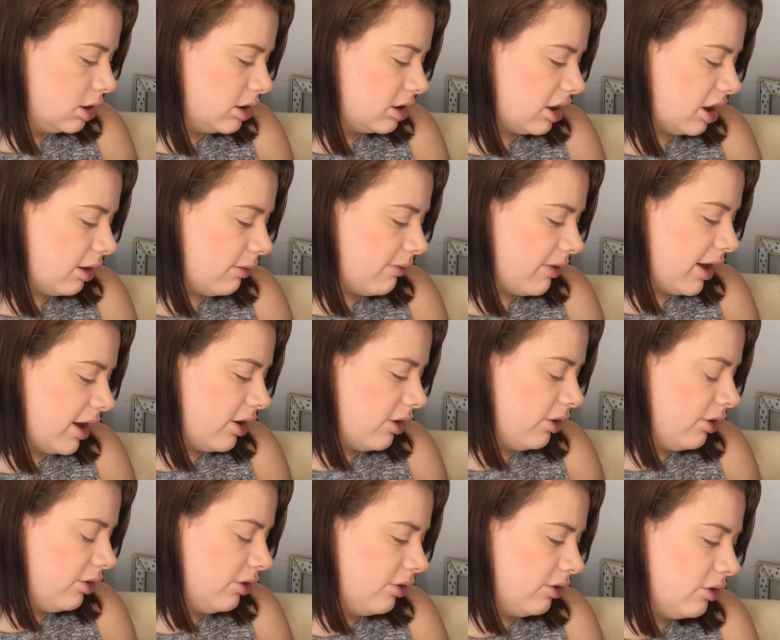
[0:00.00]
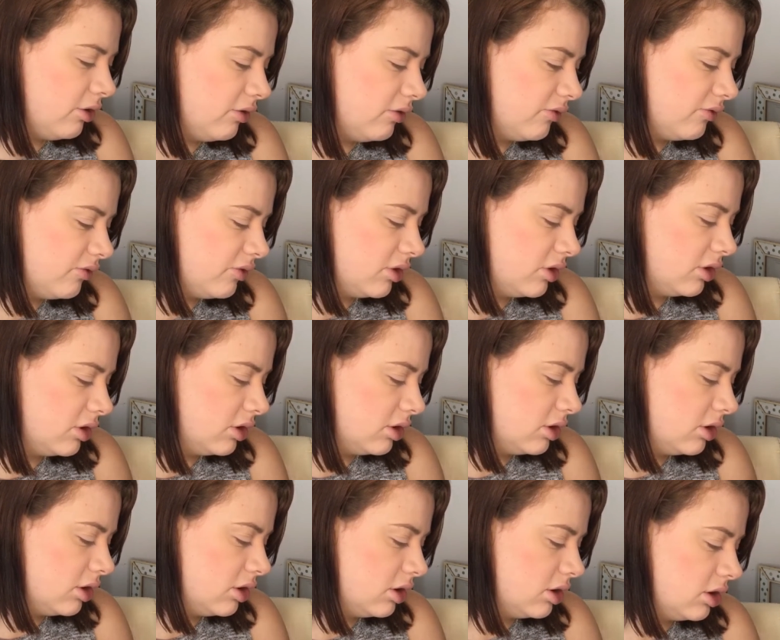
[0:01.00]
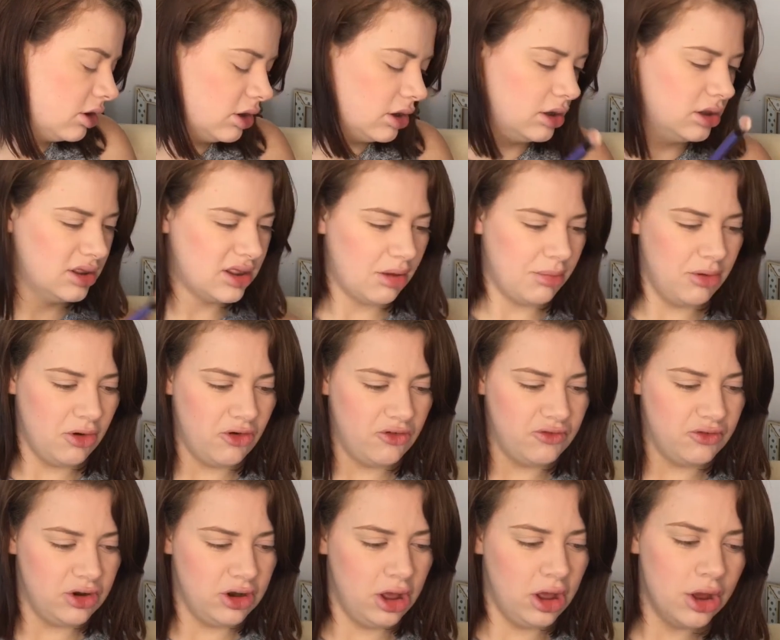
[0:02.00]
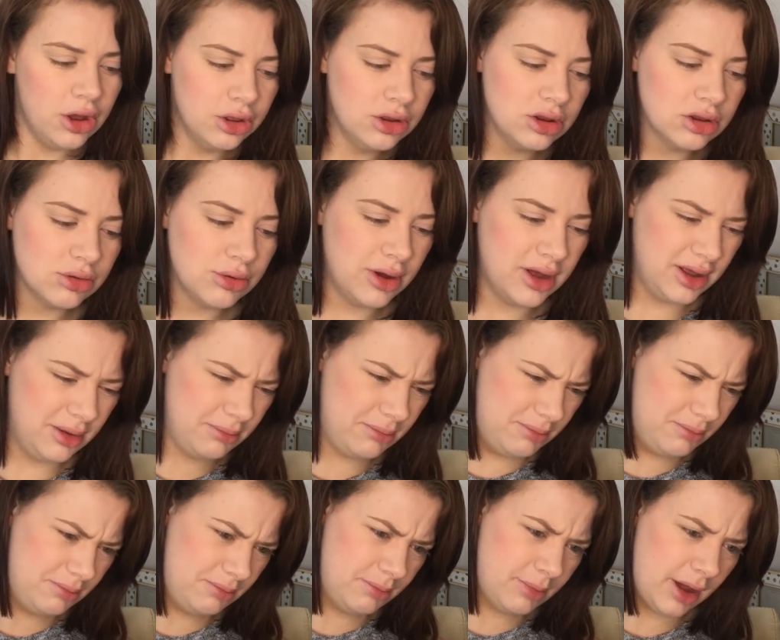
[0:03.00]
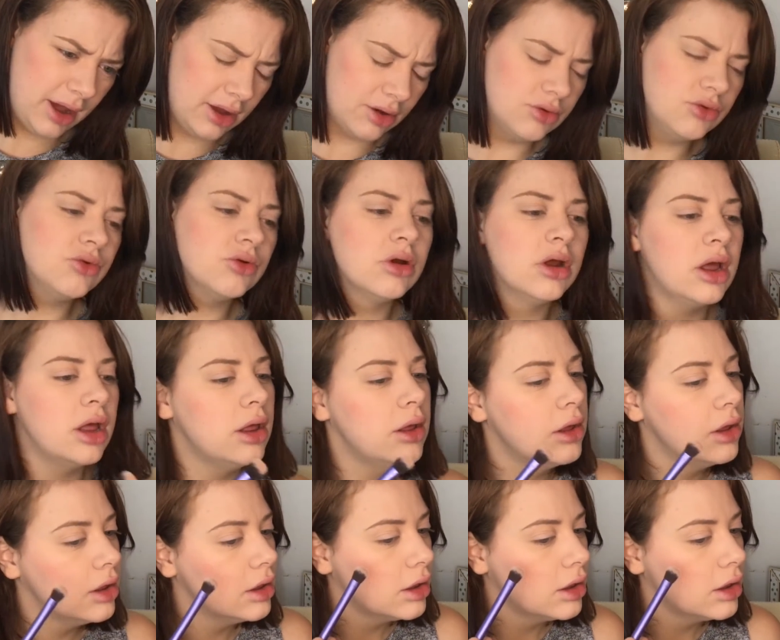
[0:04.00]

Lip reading: Tap that off. Tap it off loads, it's quite powdery.